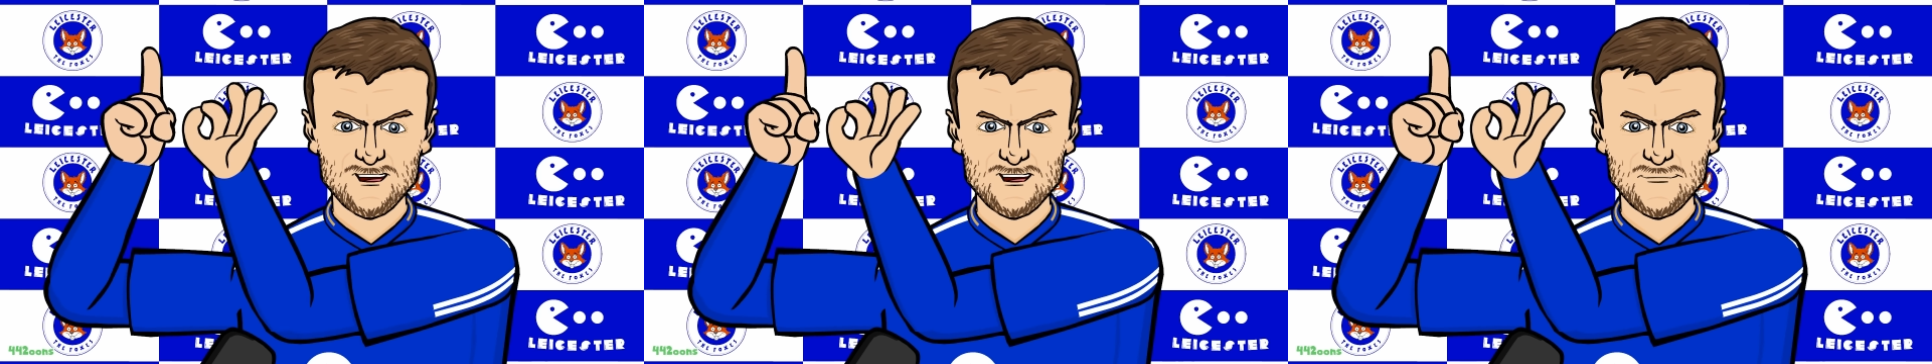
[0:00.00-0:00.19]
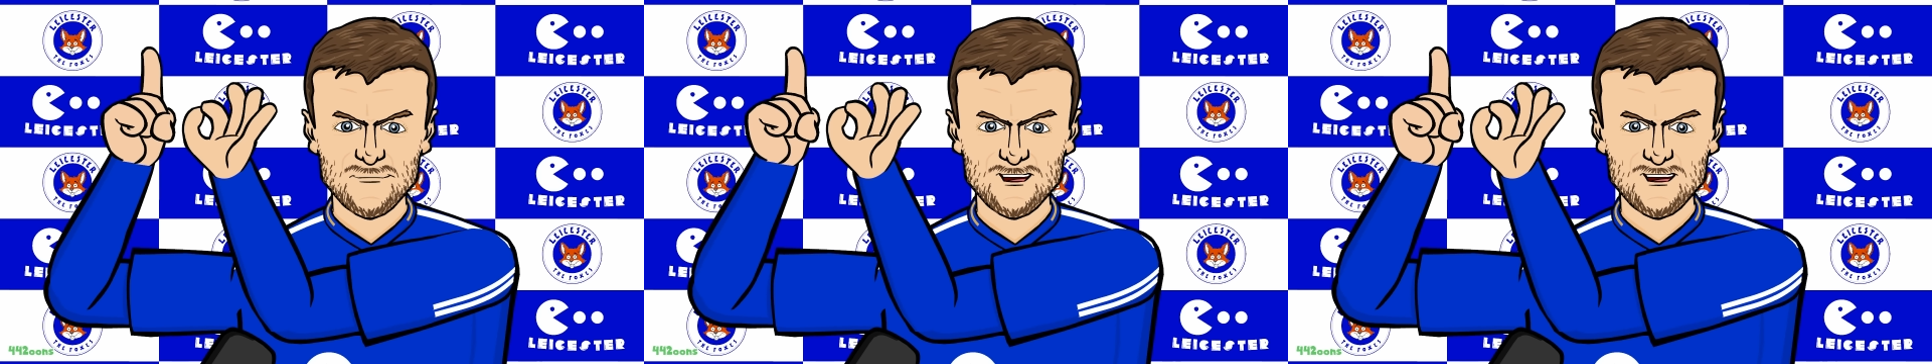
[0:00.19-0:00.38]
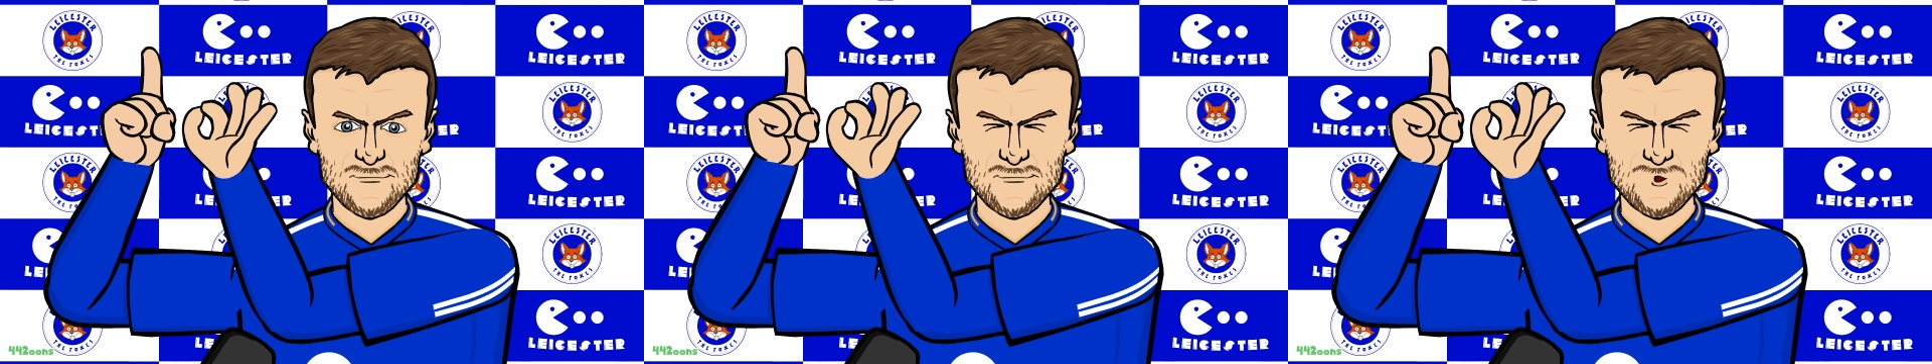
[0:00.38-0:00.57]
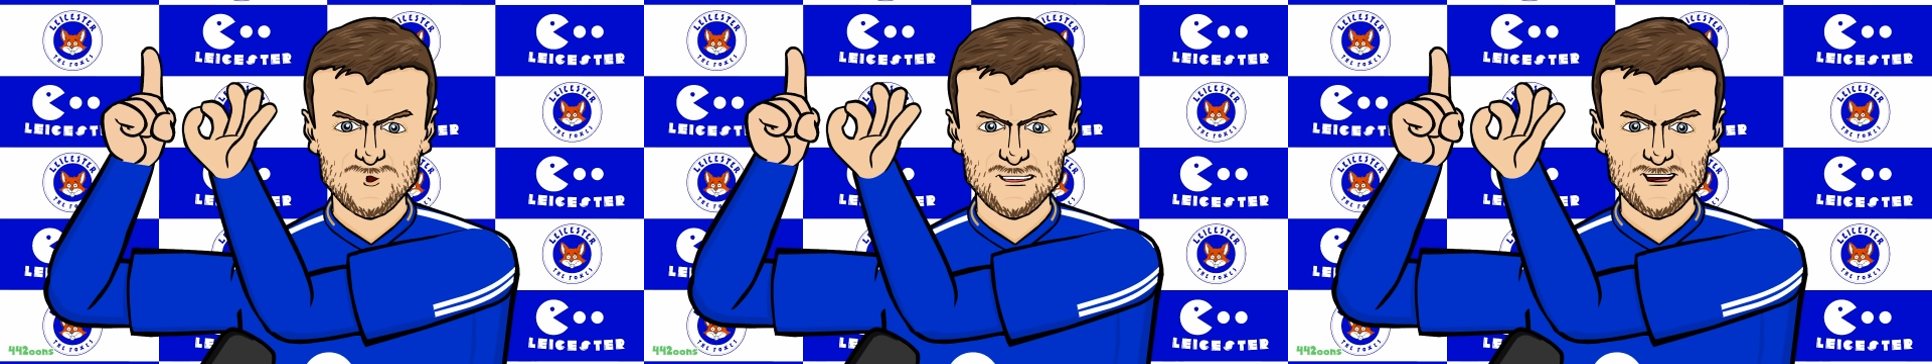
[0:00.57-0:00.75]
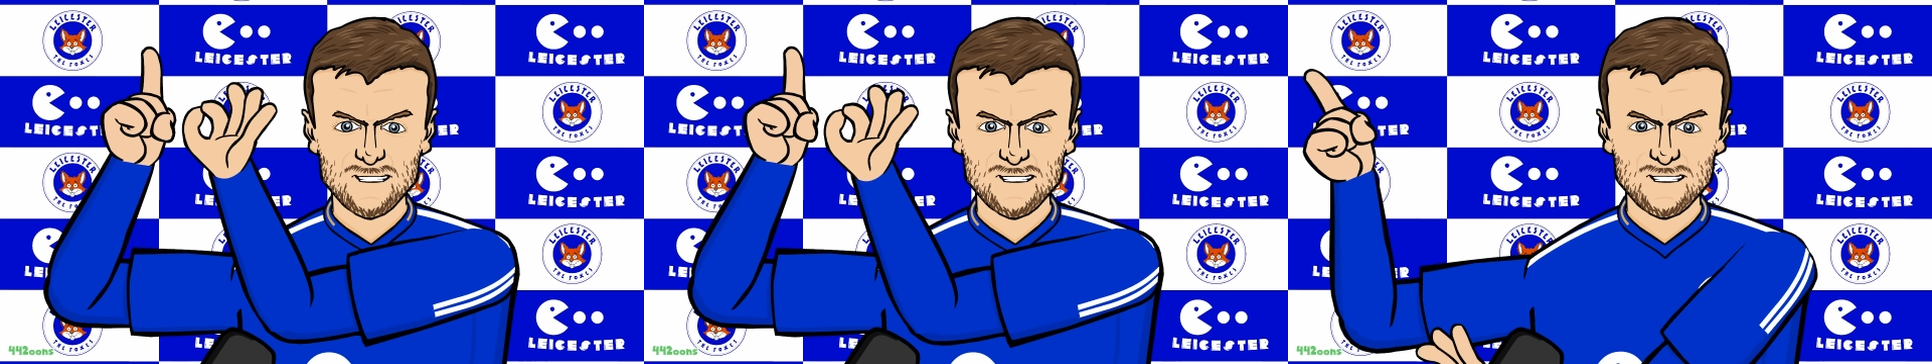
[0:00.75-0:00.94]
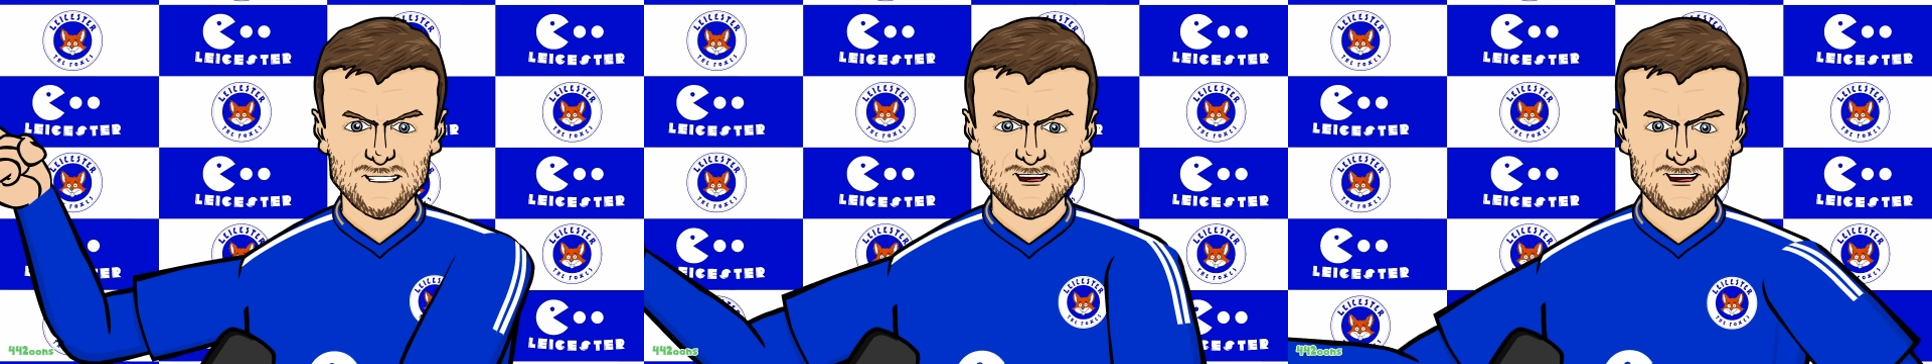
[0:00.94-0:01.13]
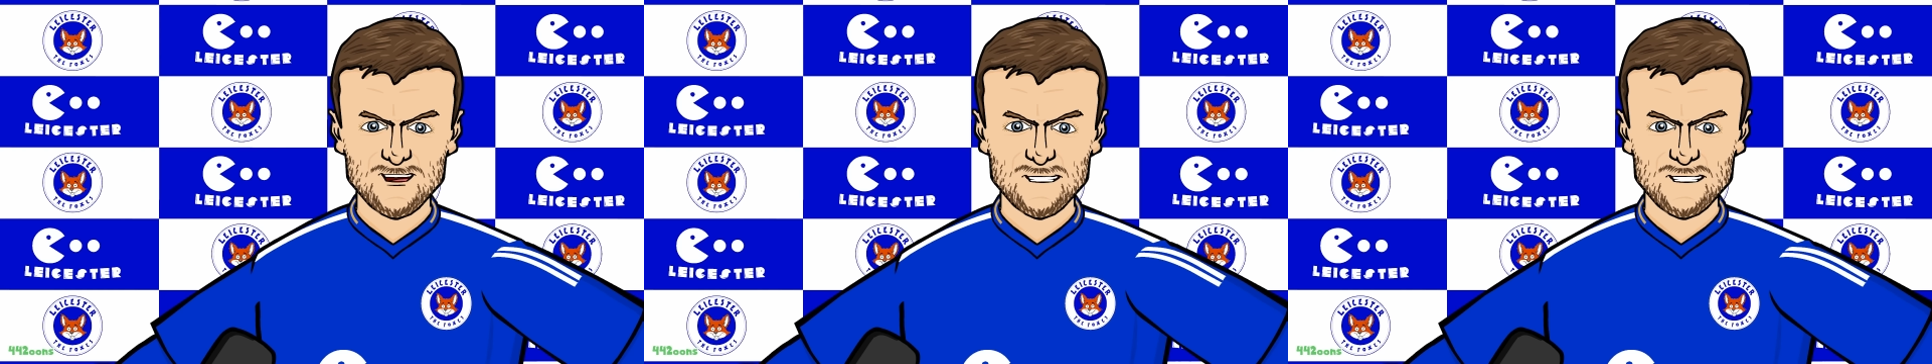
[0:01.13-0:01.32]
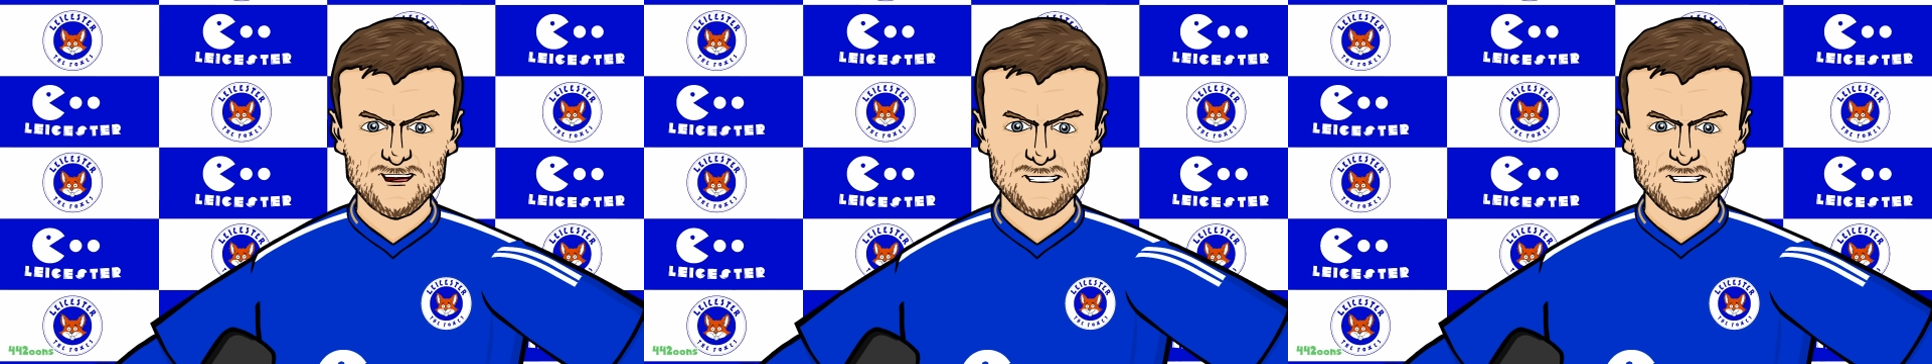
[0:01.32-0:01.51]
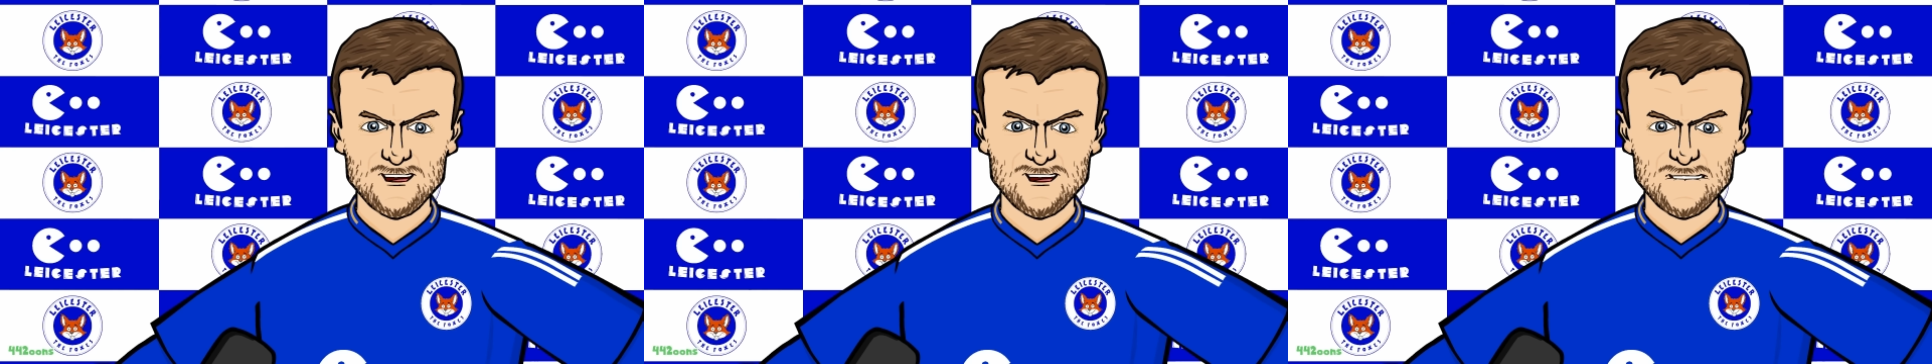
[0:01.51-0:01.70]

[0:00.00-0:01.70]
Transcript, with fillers: The Premier League's greatest